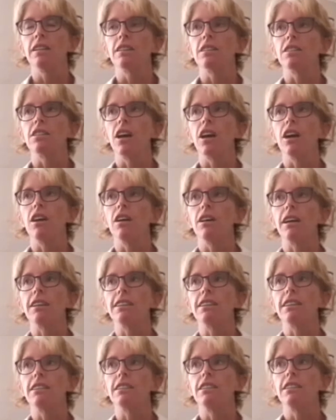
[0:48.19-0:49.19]
So I
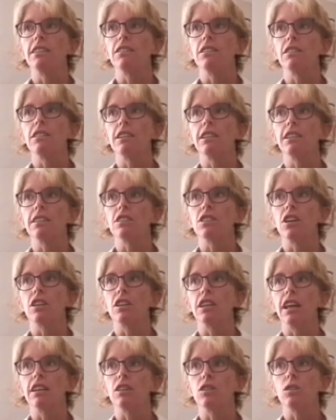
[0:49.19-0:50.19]
did Lillian's
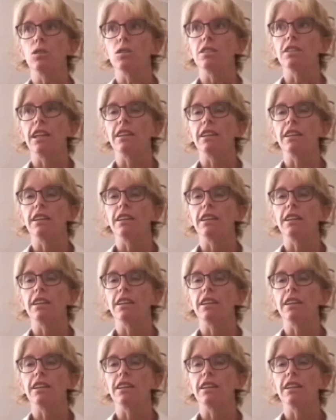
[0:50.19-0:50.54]
online course,